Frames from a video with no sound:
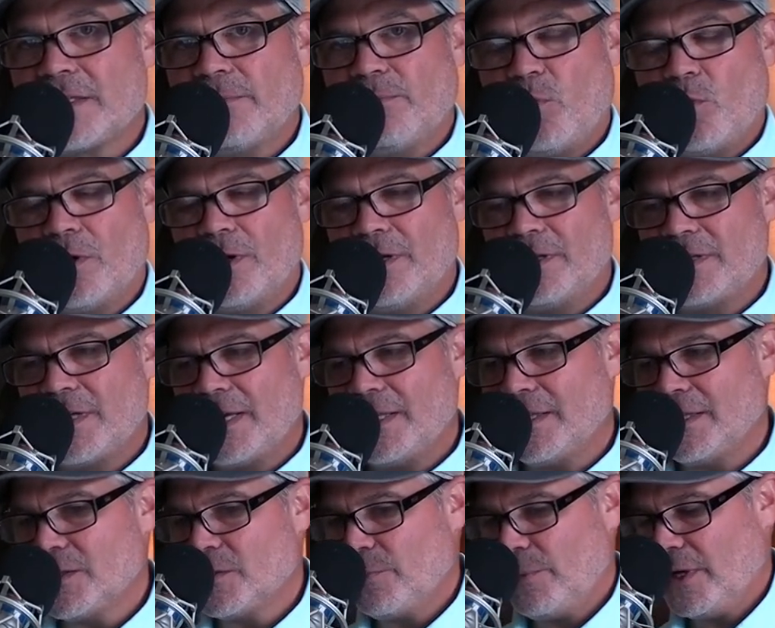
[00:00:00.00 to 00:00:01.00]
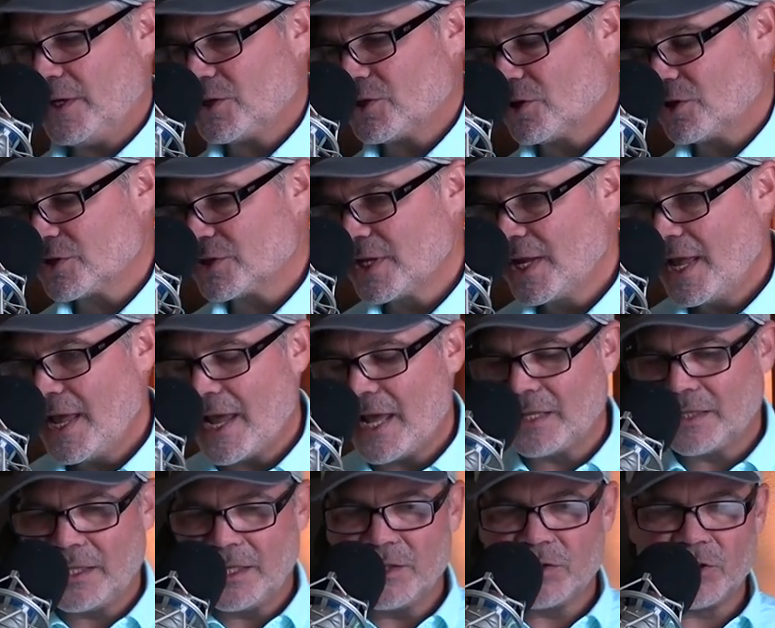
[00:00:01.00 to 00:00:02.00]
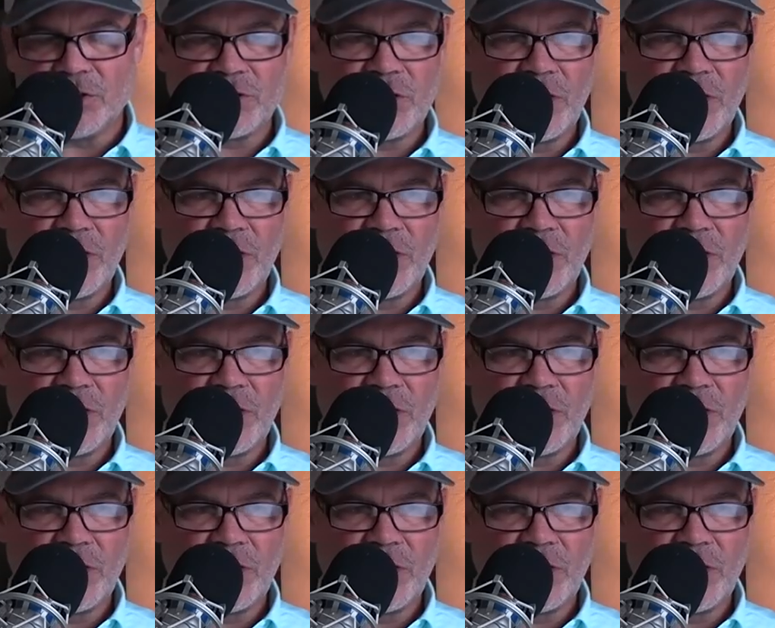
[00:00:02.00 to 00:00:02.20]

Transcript: important to take these pictures, and things are